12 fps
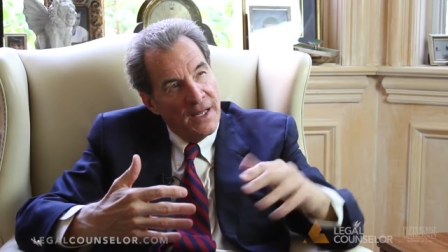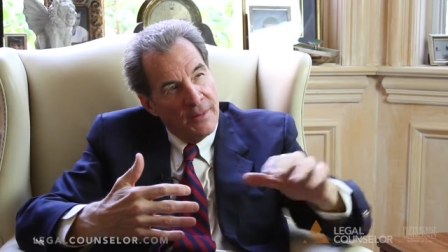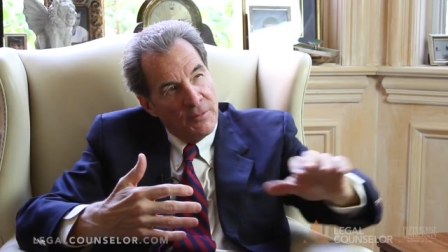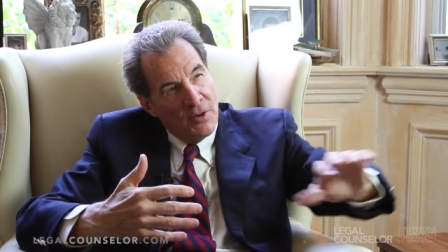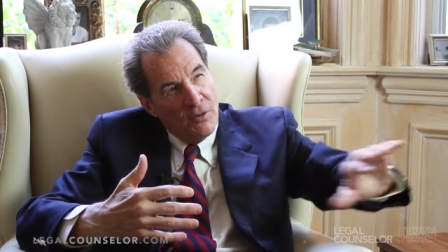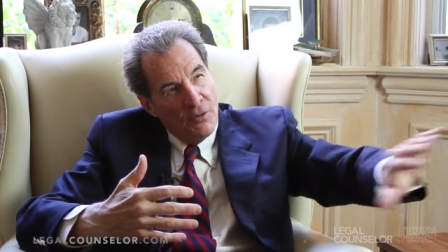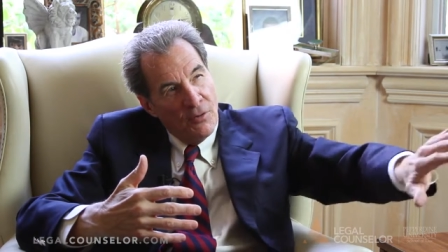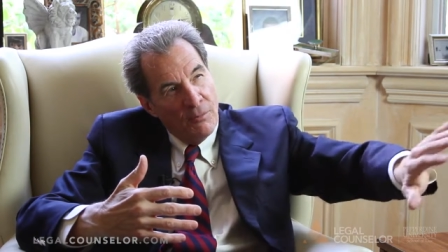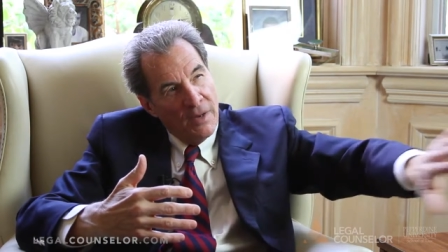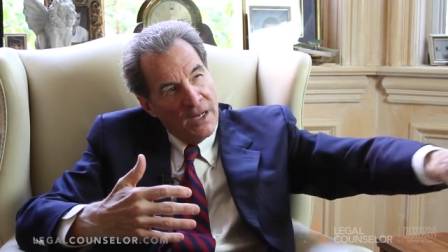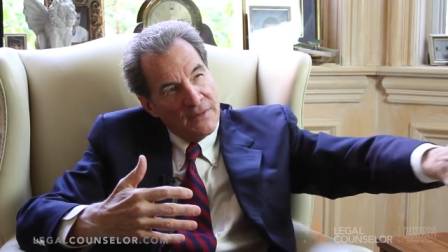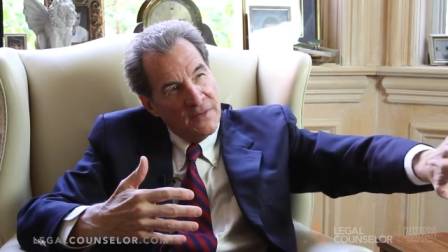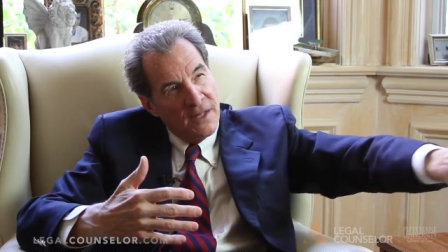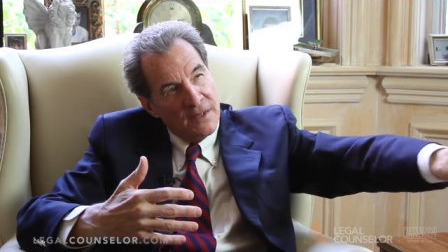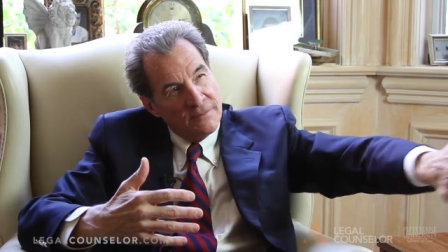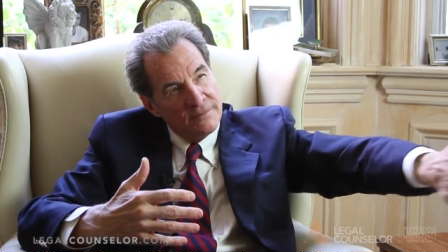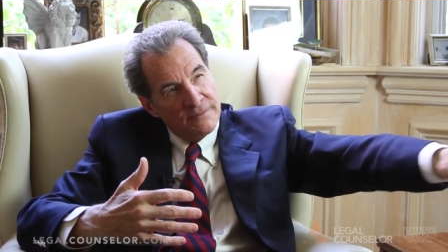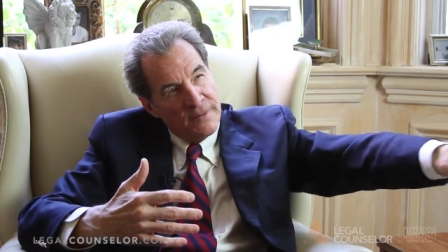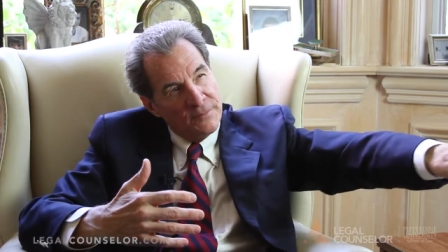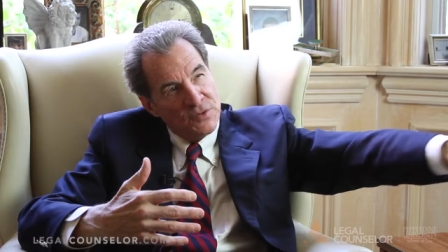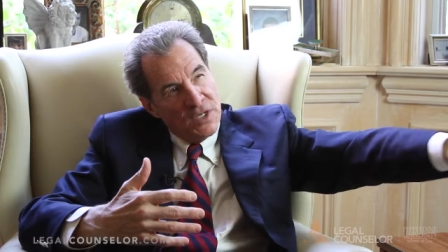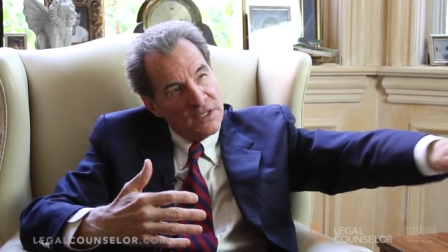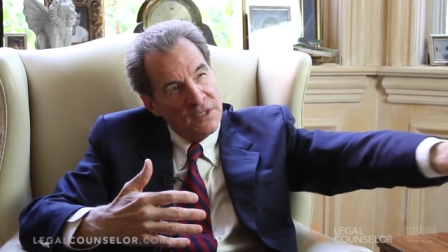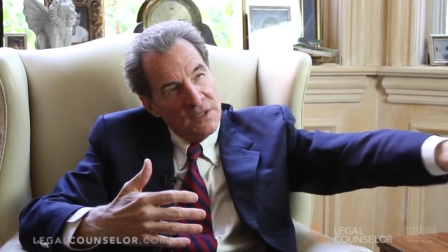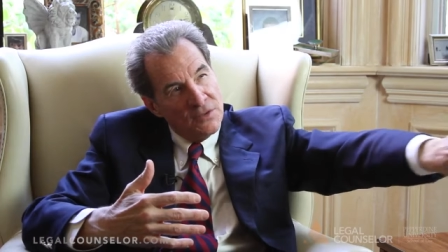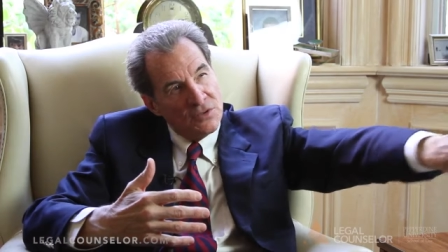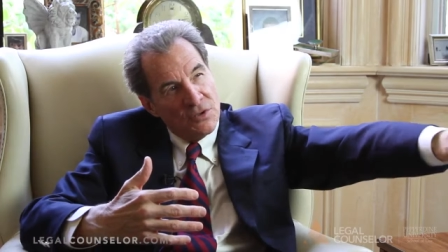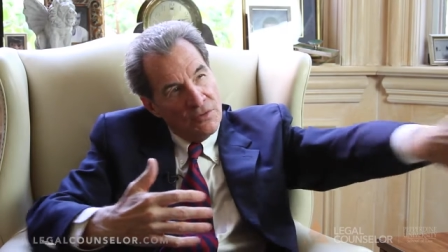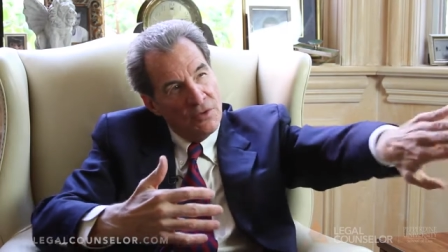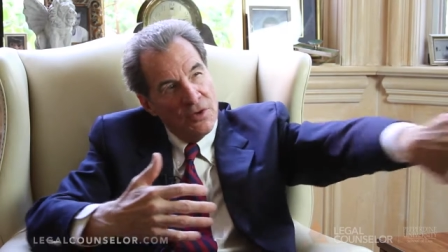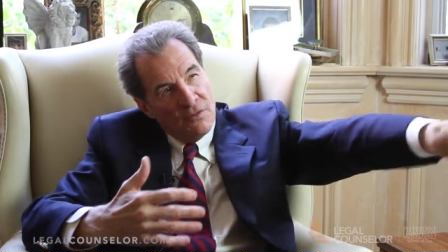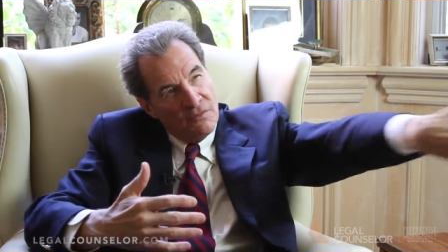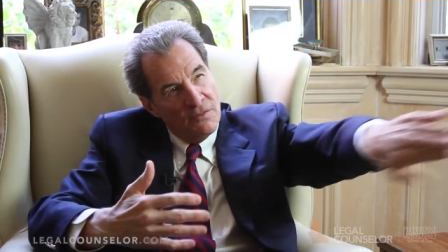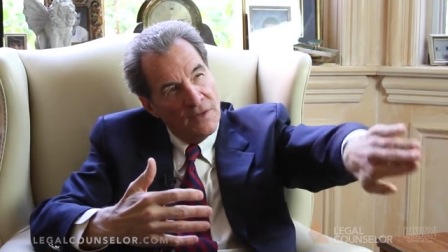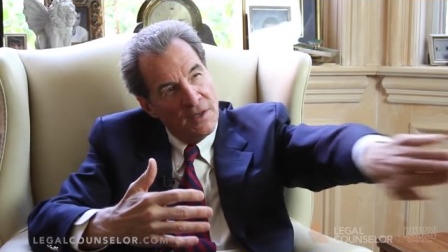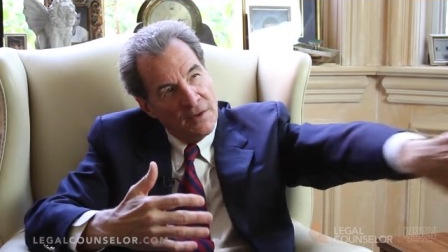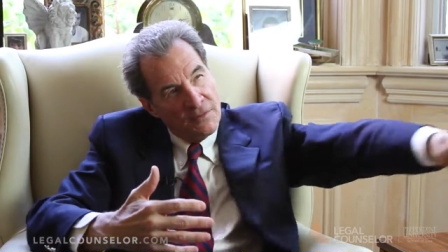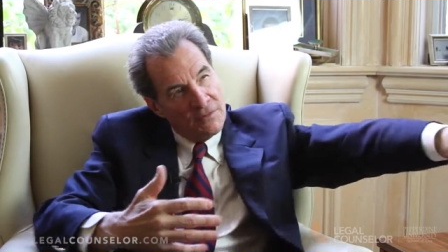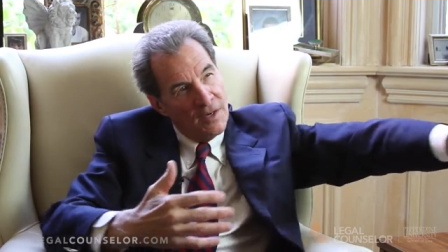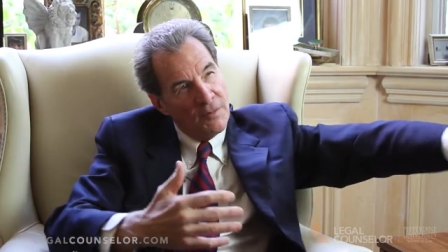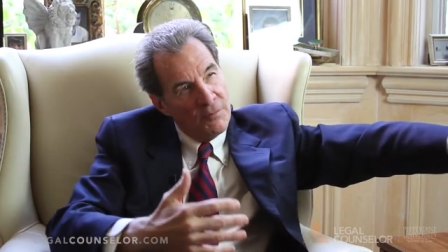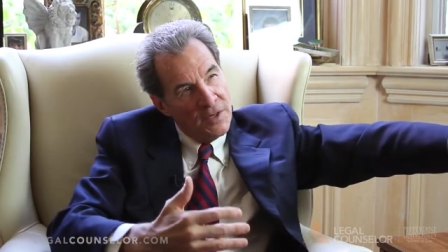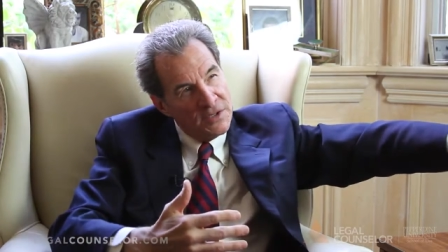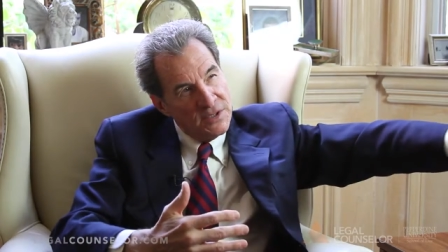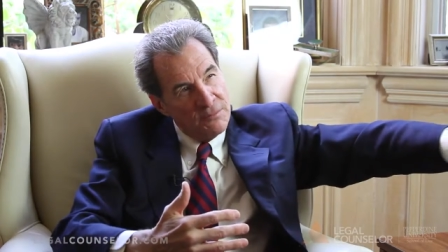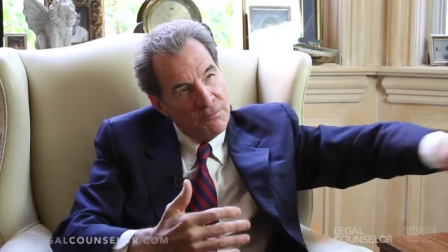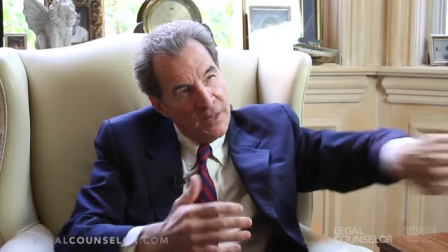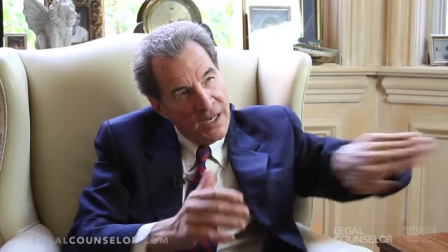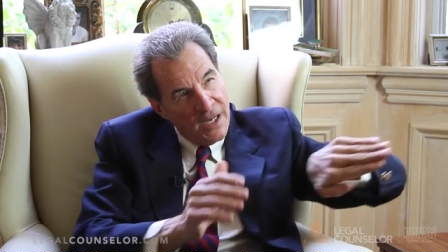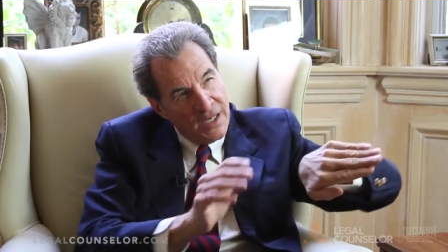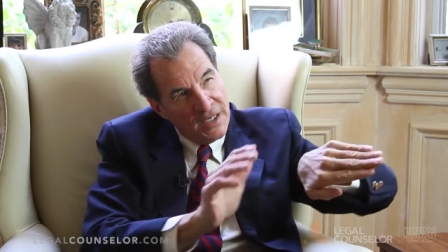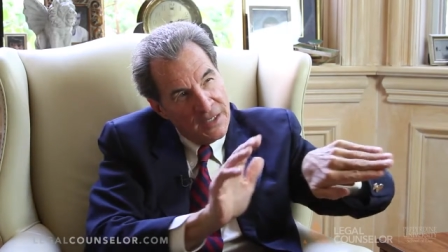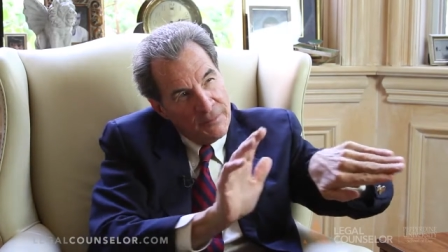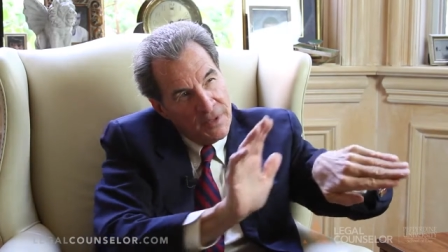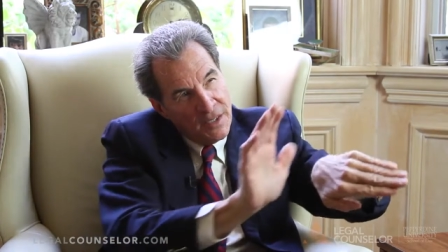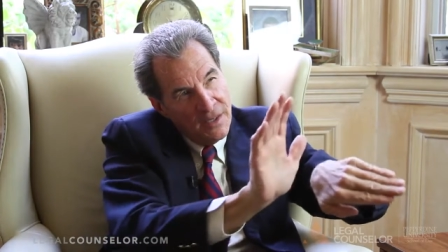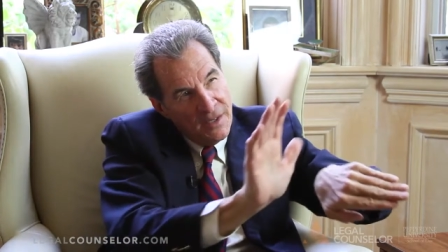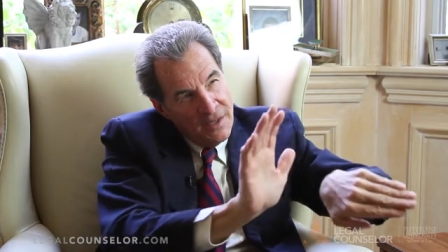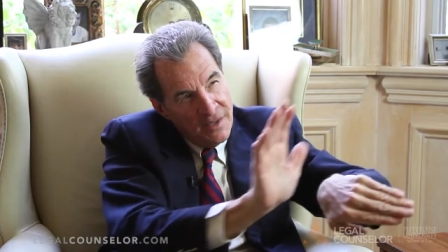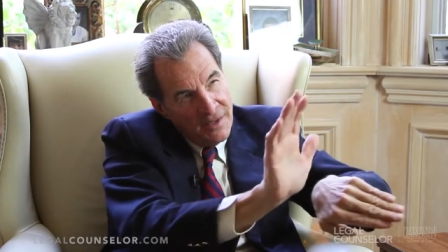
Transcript: And I'm going to hold back that objecting attorney over there and try to brush him back, and I'm going to